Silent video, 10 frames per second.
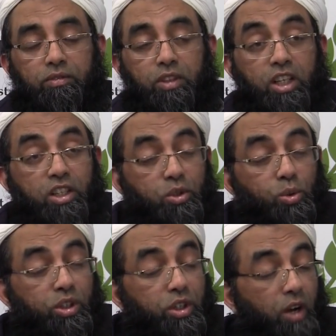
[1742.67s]
He's a
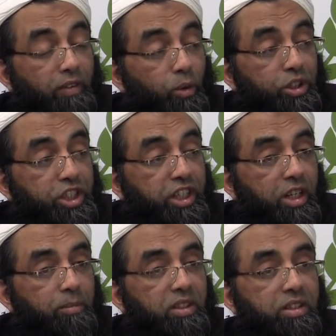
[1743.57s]
student of our
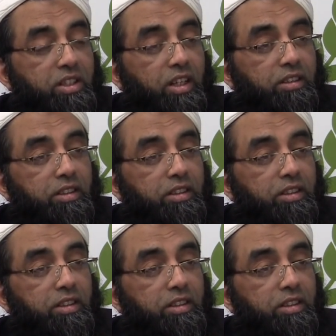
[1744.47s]
JKN Madrasa.